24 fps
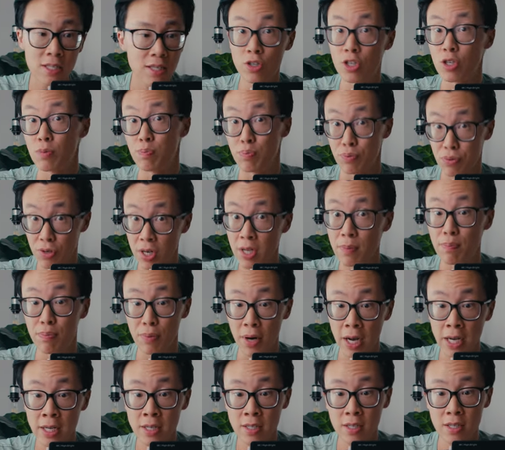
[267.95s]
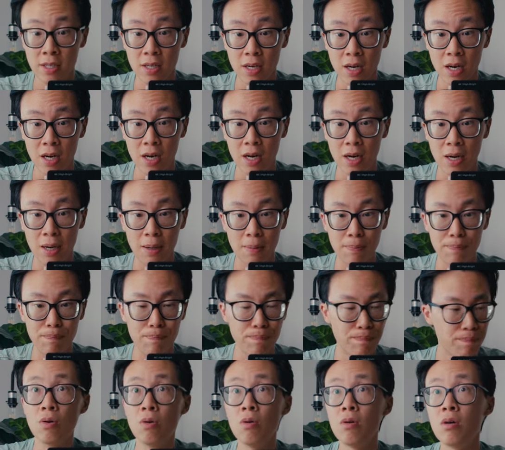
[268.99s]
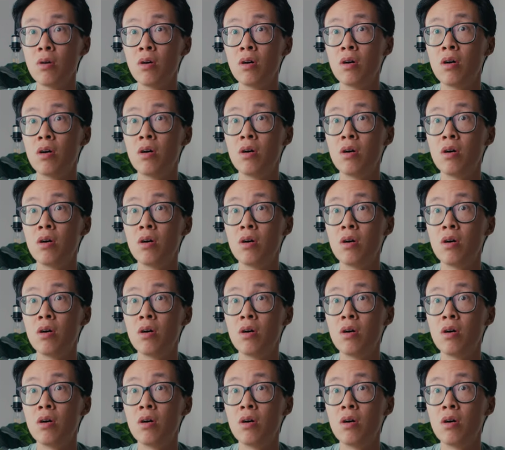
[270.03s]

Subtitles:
which is pretty bright. Oh,